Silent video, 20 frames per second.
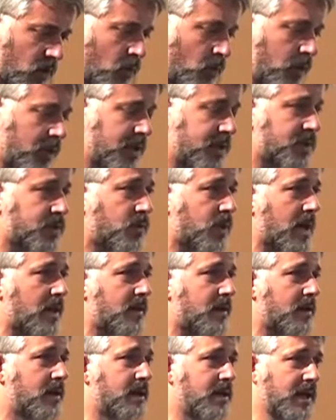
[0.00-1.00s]
working
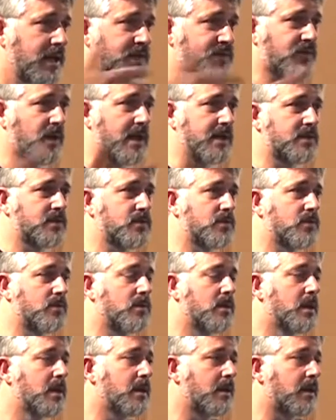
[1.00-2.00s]
together and try
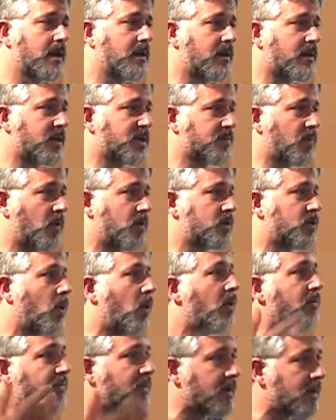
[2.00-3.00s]
to get a response or
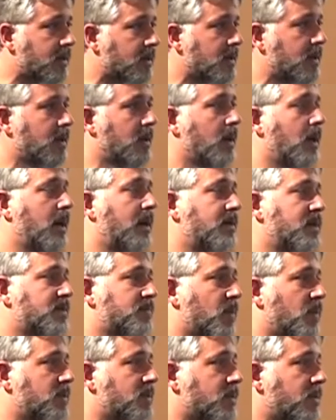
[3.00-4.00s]
offer a
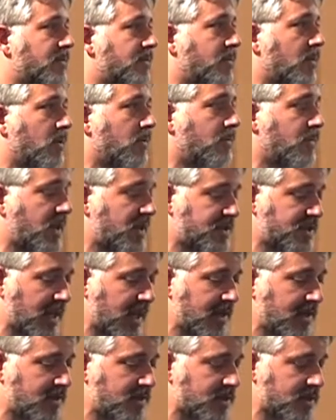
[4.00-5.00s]
response of um, that
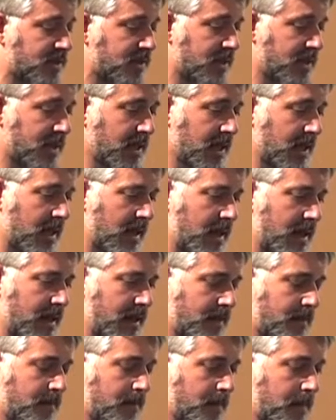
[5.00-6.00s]
challenge.
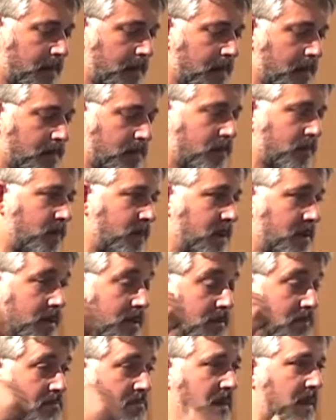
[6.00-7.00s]
Um,
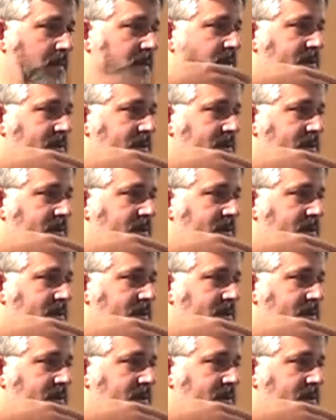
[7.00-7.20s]
the it